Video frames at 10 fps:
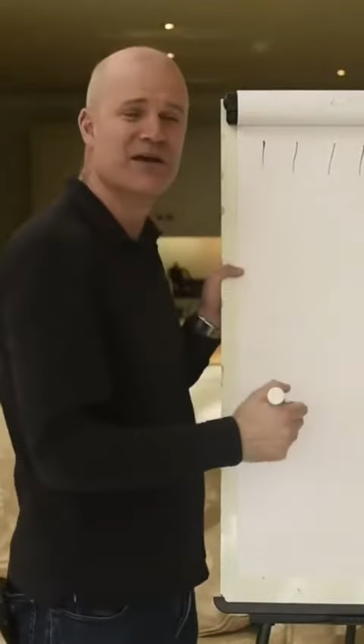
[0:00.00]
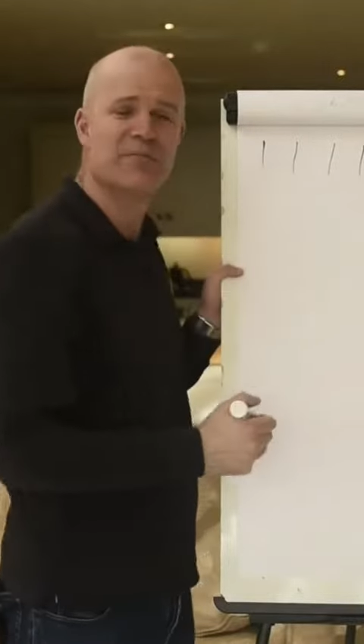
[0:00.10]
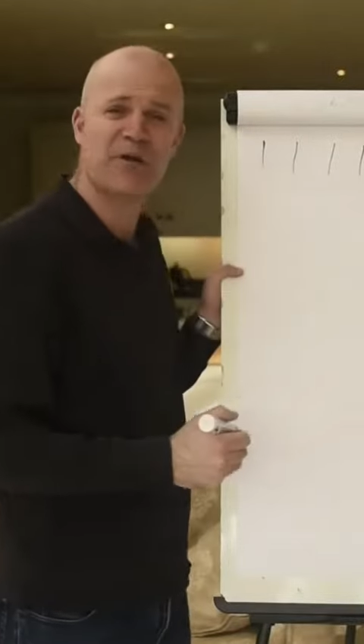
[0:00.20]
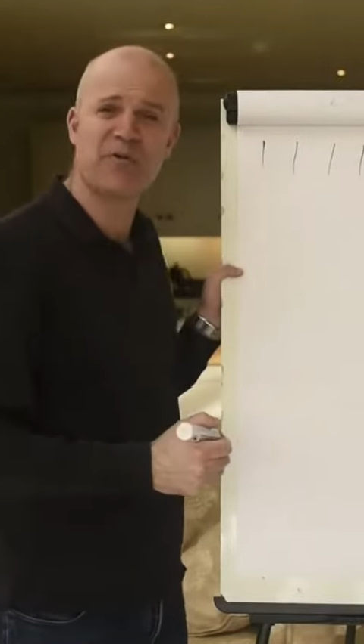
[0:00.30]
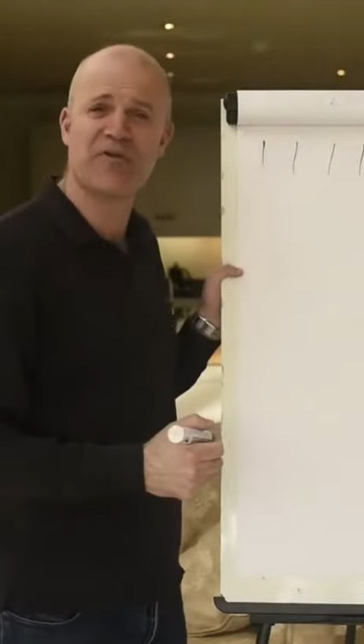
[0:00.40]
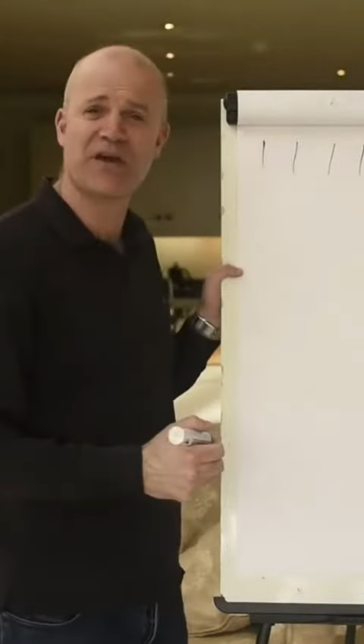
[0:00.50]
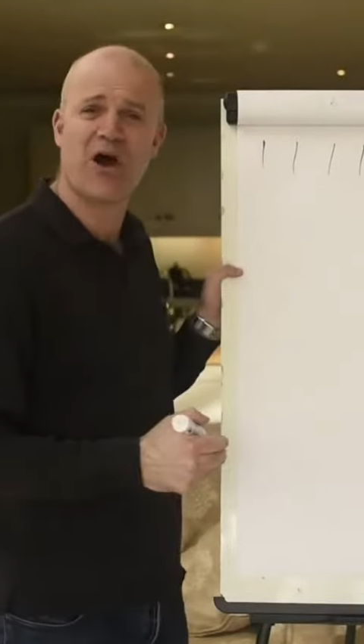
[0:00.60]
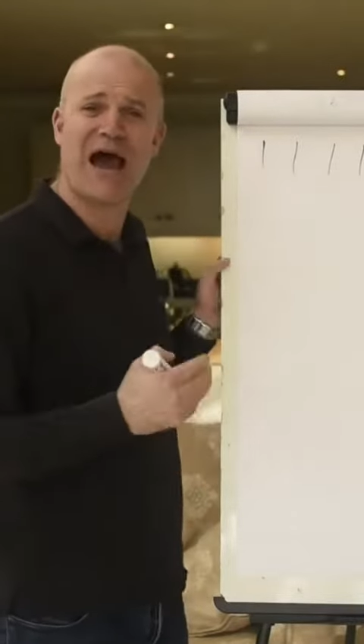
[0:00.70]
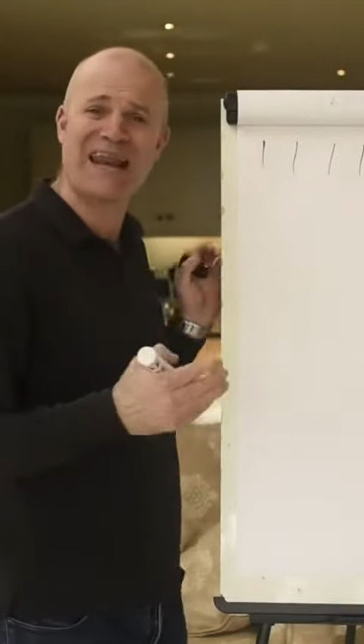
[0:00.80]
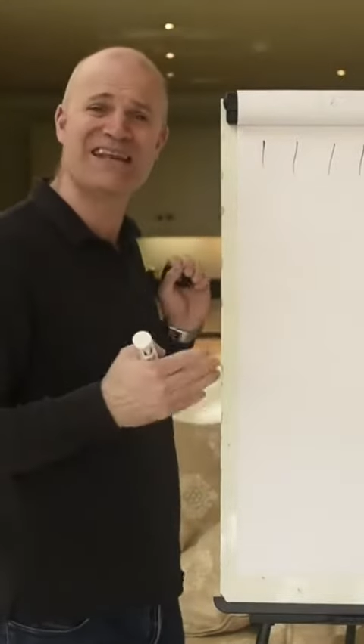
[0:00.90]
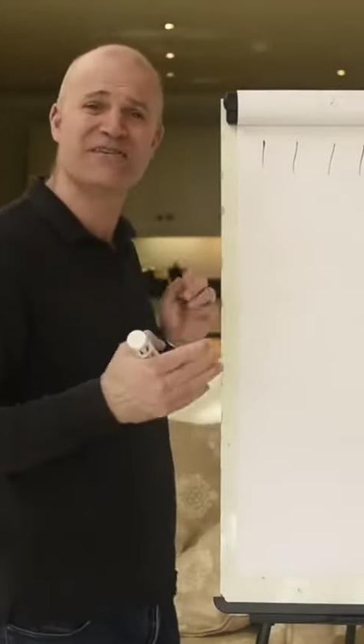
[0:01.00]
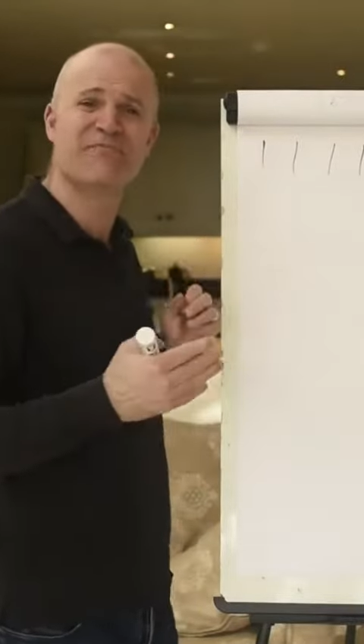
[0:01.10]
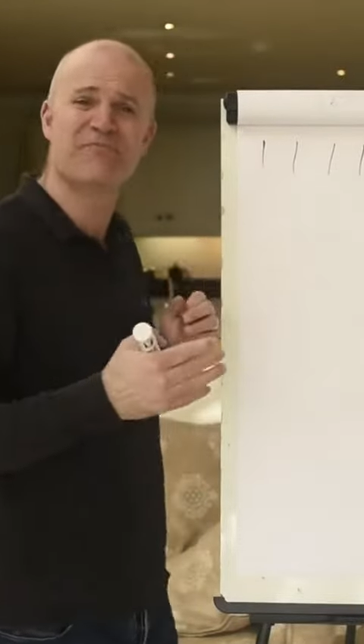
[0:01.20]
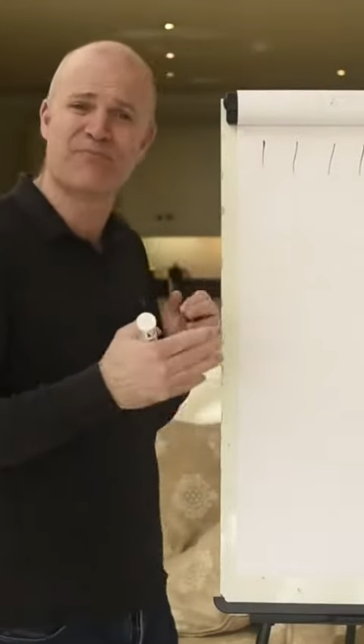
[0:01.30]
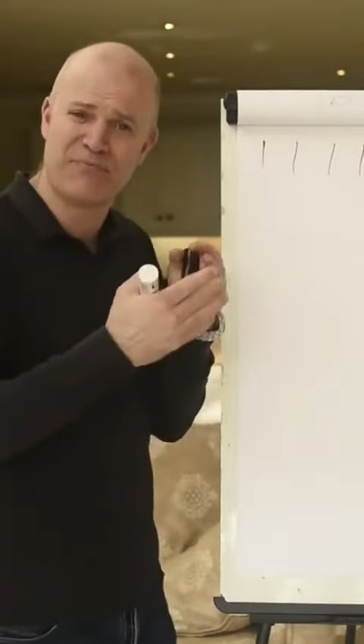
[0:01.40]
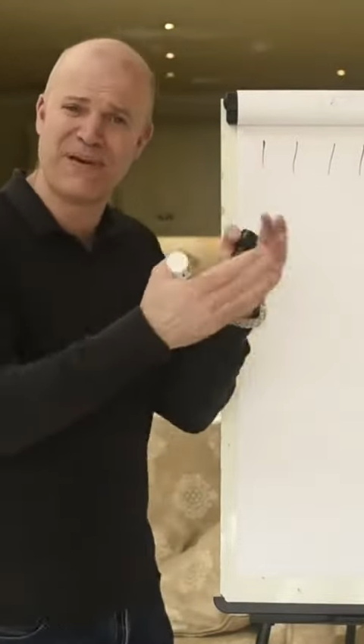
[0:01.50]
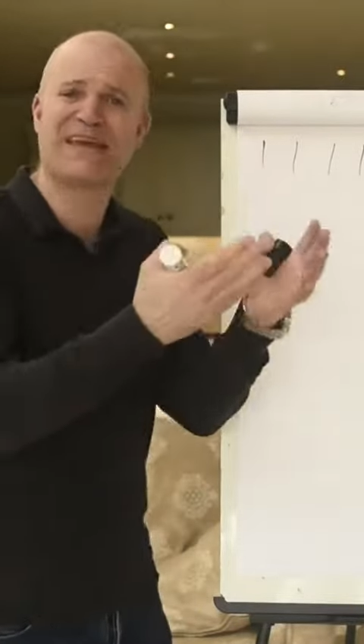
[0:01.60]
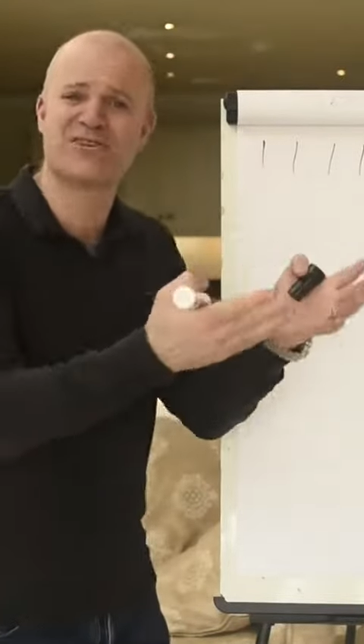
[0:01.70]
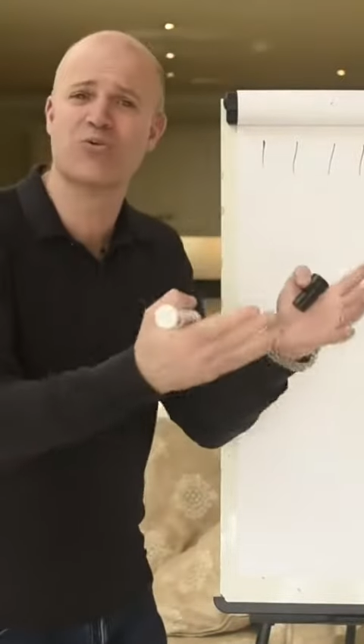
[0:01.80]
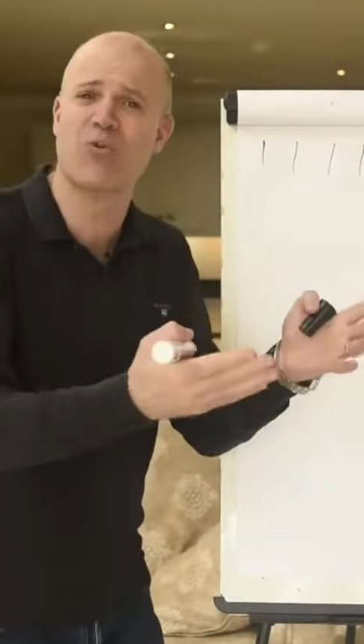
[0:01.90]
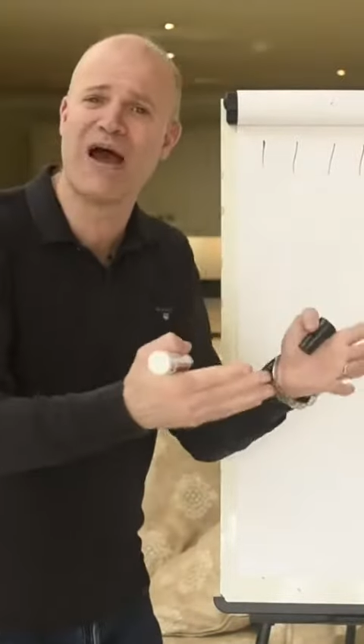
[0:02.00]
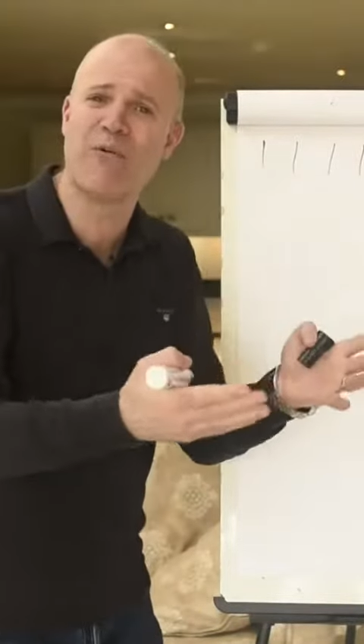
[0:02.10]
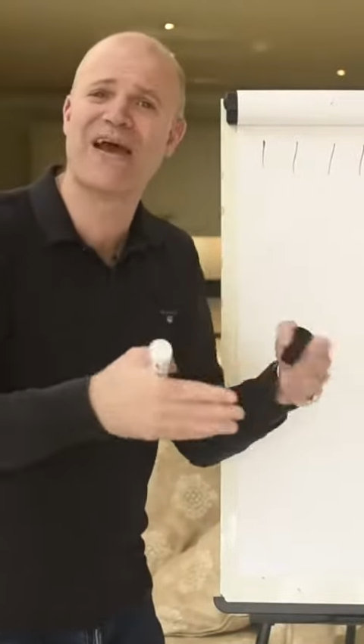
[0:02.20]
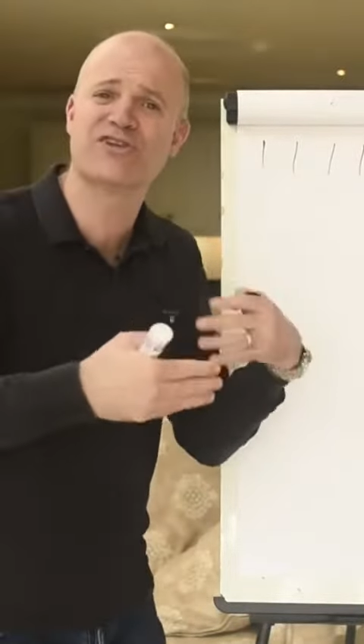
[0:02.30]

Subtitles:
people think, I need to pick somewhere where